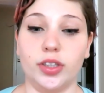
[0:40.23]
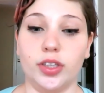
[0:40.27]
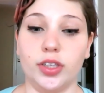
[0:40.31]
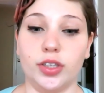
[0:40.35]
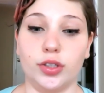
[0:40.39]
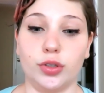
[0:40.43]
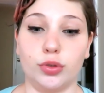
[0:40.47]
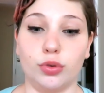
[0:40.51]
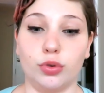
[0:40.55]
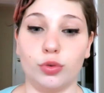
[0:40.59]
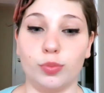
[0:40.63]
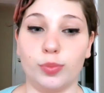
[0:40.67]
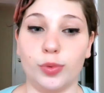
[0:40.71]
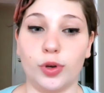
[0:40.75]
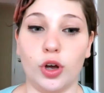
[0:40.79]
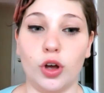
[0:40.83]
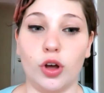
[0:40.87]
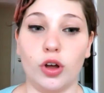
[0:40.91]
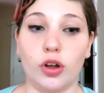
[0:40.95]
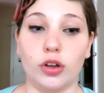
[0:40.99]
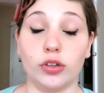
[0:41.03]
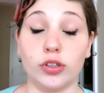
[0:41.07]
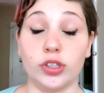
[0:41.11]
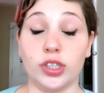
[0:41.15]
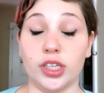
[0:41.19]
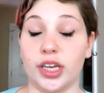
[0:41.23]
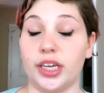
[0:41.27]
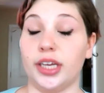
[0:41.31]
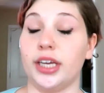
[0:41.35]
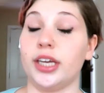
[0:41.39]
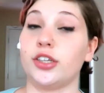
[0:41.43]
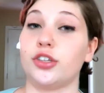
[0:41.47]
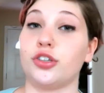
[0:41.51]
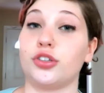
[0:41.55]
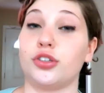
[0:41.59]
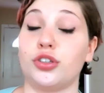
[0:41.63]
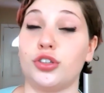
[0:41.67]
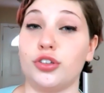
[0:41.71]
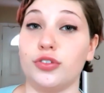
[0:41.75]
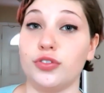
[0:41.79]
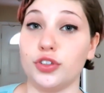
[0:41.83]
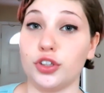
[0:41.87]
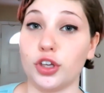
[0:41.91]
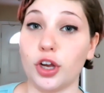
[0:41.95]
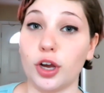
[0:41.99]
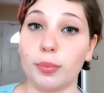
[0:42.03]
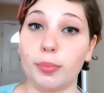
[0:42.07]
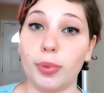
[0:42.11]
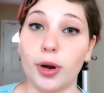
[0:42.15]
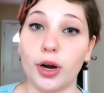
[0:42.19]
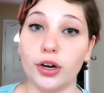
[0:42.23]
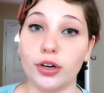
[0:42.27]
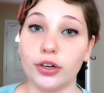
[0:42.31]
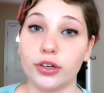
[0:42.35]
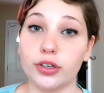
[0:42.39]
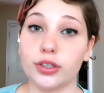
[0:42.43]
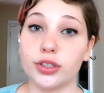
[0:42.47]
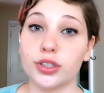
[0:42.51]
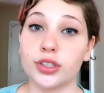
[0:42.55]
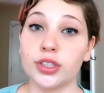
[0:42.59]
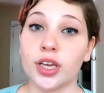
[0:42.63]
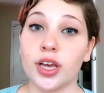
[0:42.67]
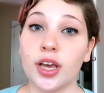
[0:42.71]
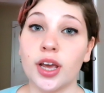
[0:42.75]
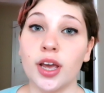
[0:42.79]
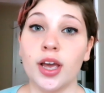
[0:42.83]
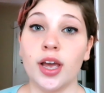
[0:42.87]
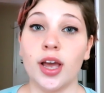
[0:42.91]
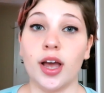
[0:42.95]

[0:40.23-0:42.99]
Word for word: this group called Psychiatric Service Dog Partners.